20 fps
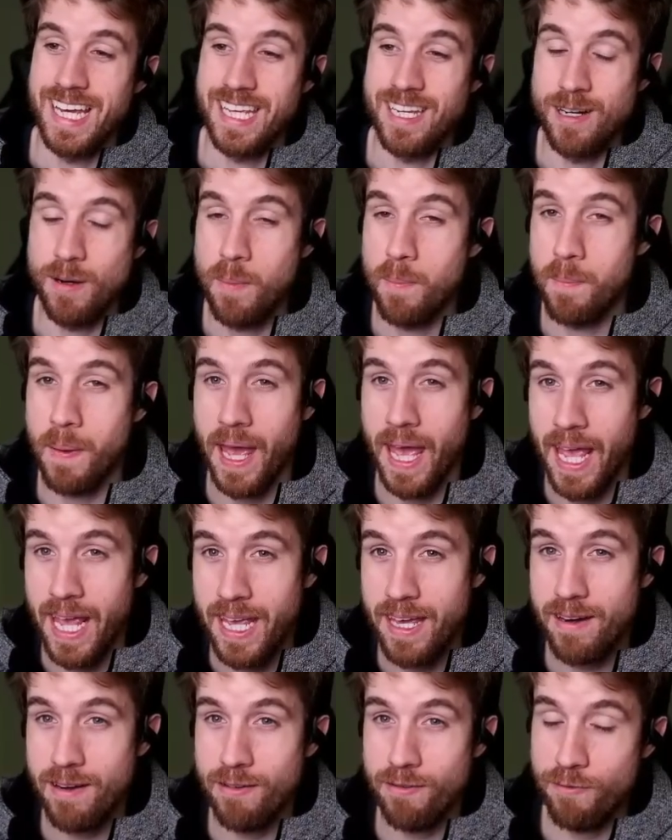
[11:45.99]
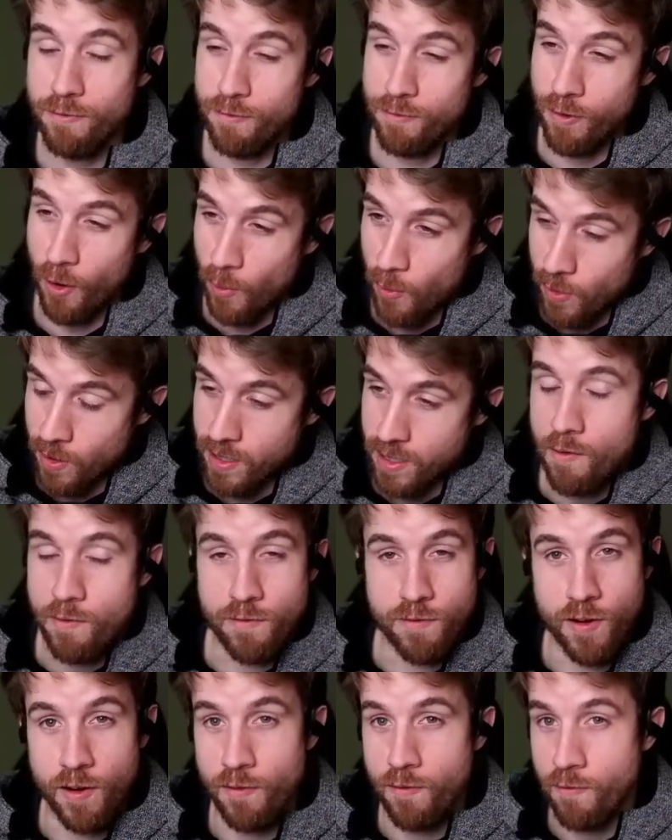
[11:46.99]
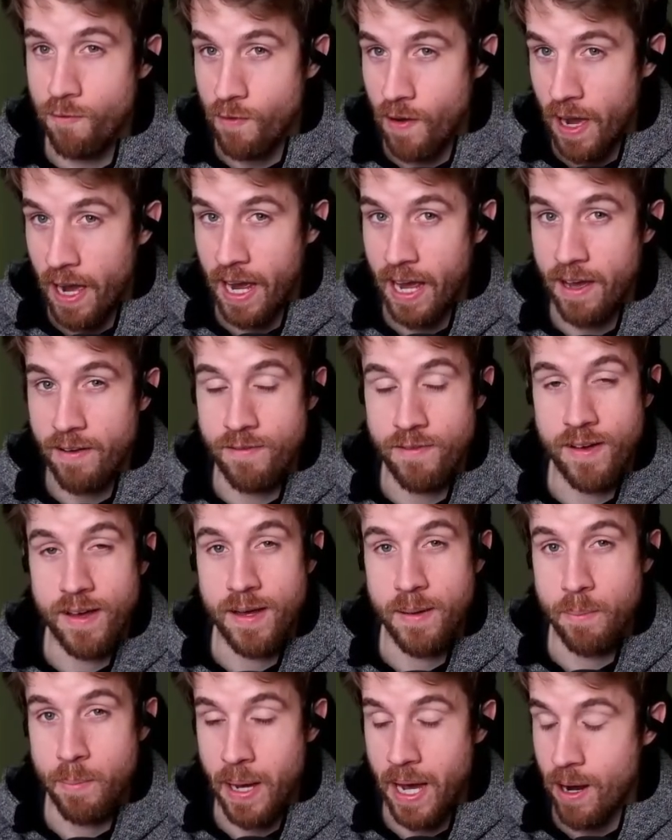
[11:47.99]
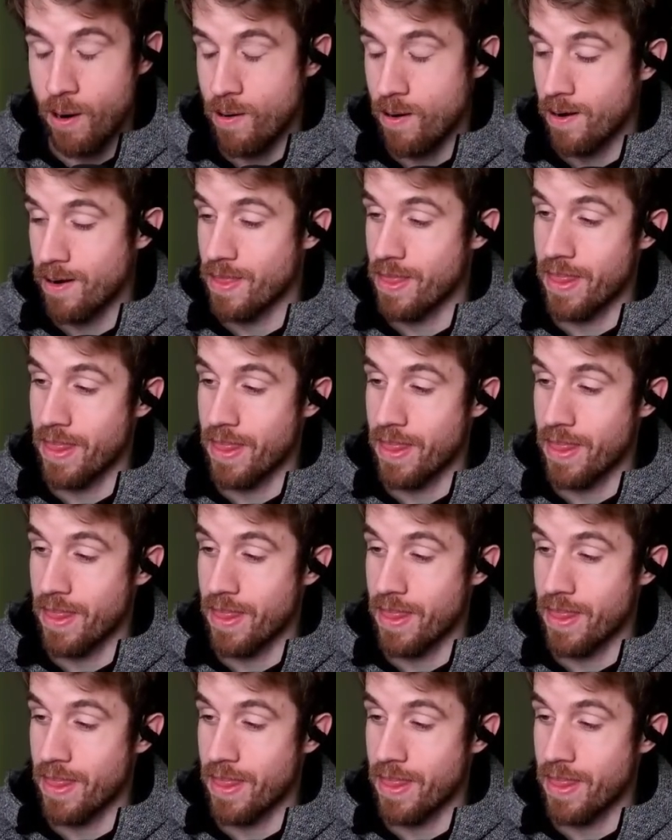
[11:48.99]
you're paying 4 for 5 power.